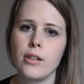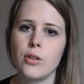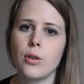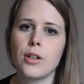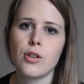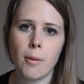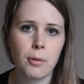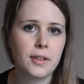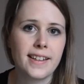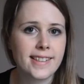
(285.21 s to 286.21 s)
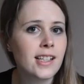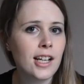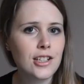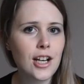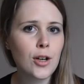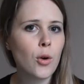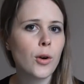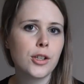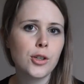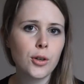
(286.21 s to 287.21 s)
you know, a tropical destination
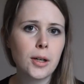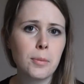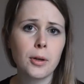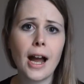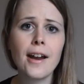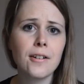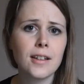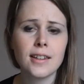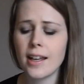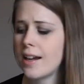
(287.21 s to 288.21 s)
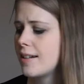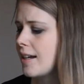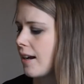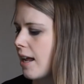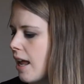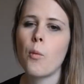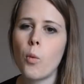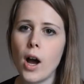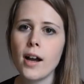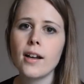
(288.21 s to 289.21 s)
or Europe or Ireland like I did,
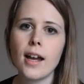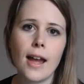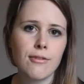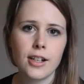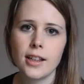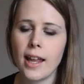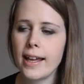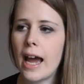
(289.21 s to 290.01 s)
walk every like